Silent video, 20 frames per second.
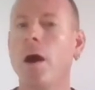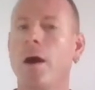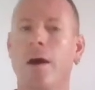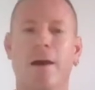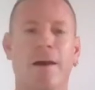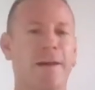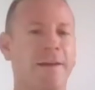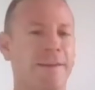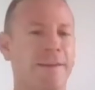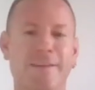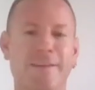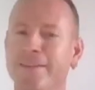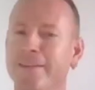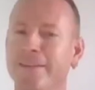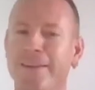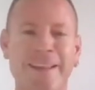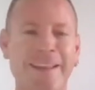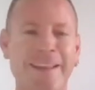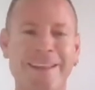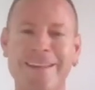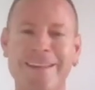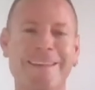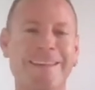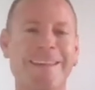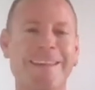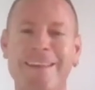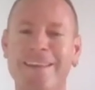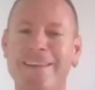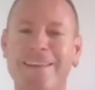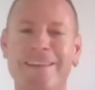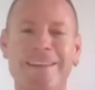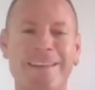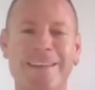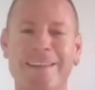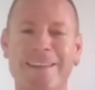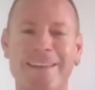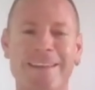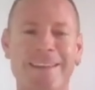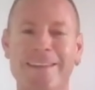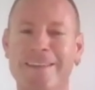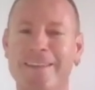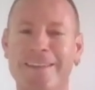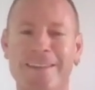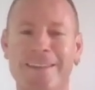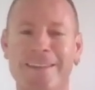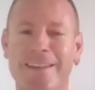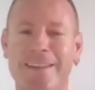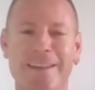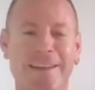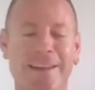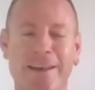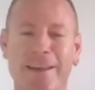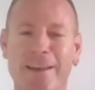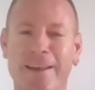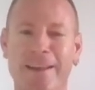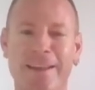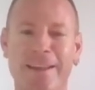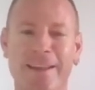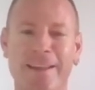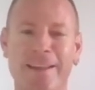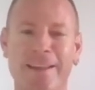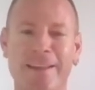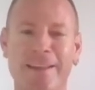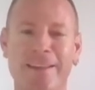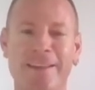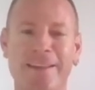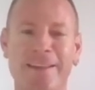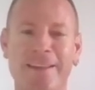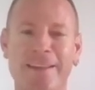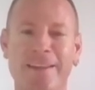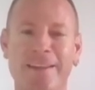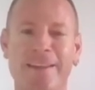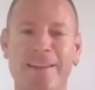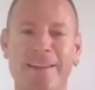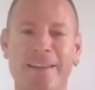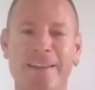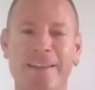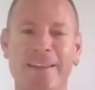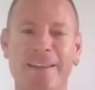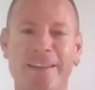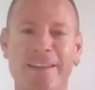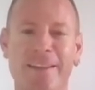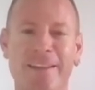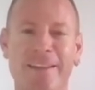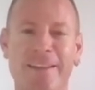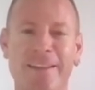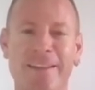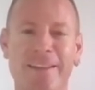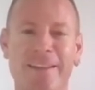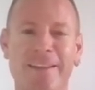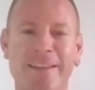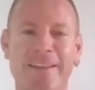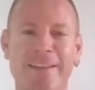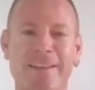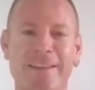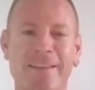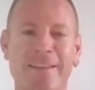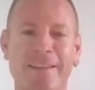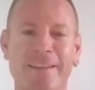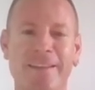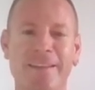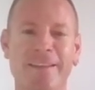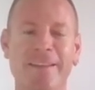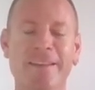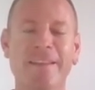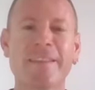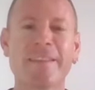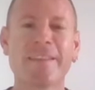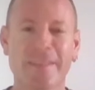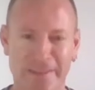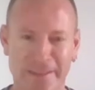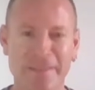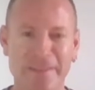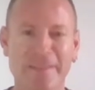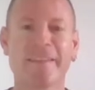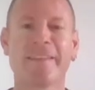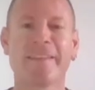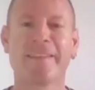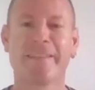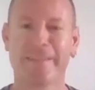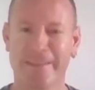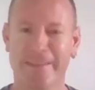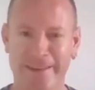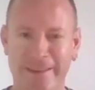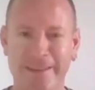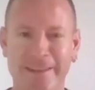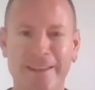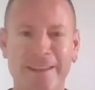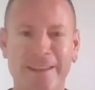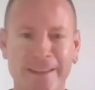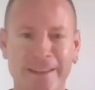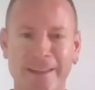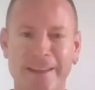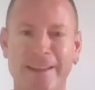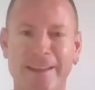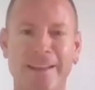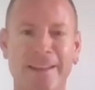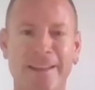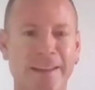[no speech]